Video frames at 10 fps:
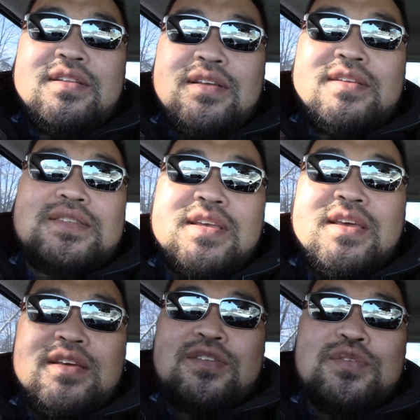I'd
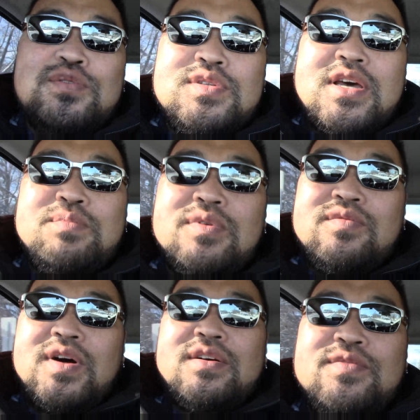say a new type
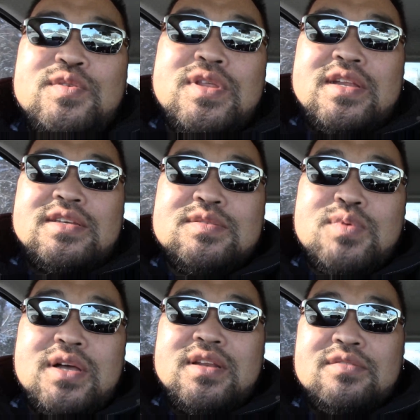of food that he's
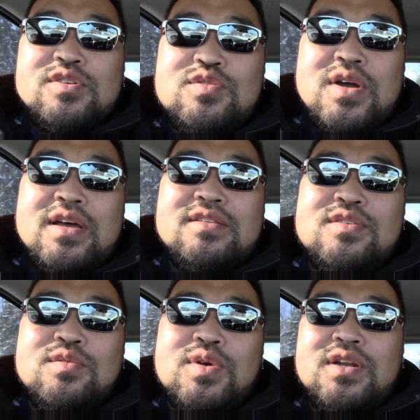probably never tried.
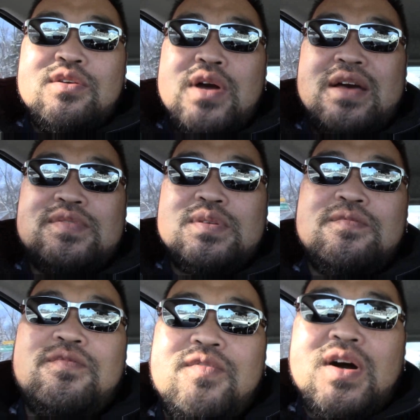So we're gonna go have
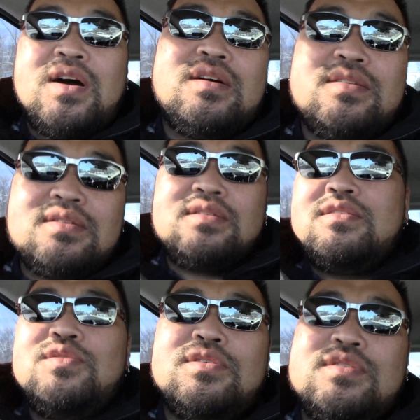some pho
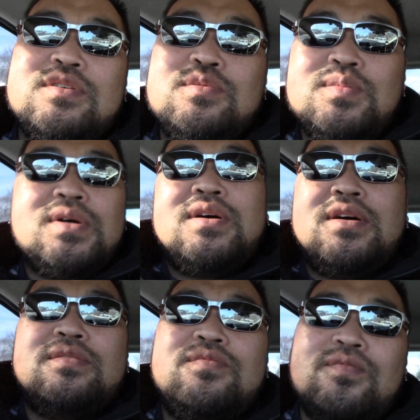noodle soup,
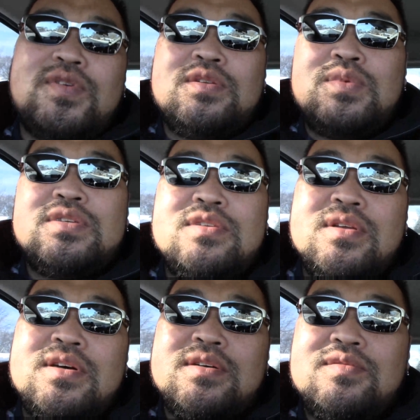Vietnamese
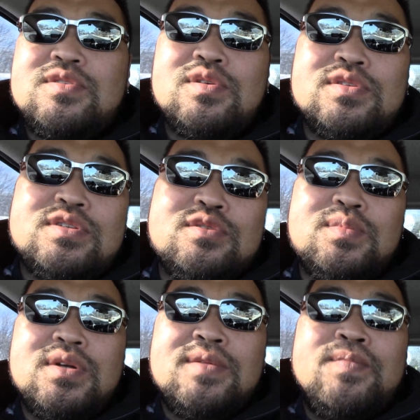noodle soup,
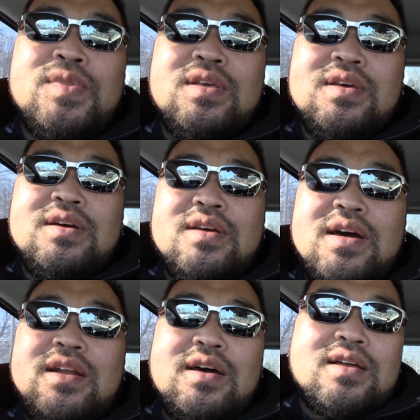
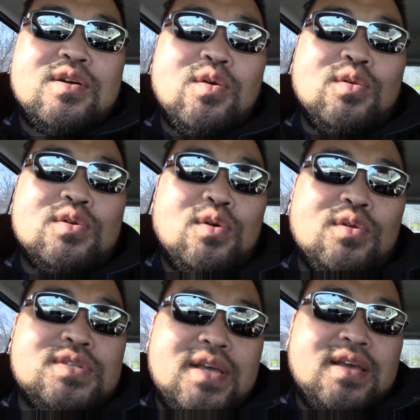on a
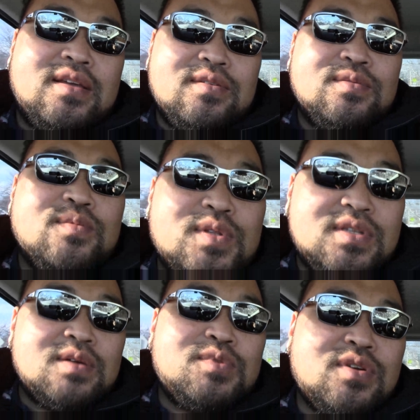cold day with
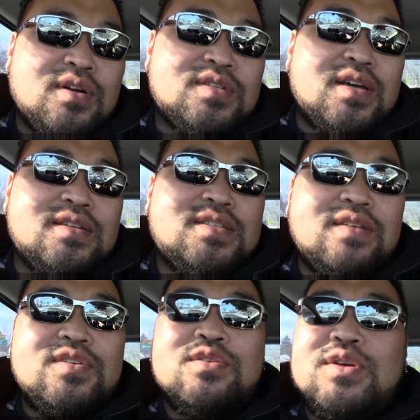temperature outside is
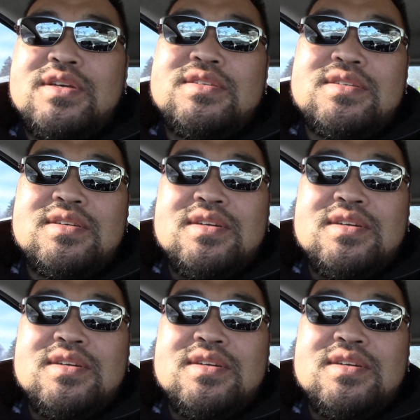7 degrees.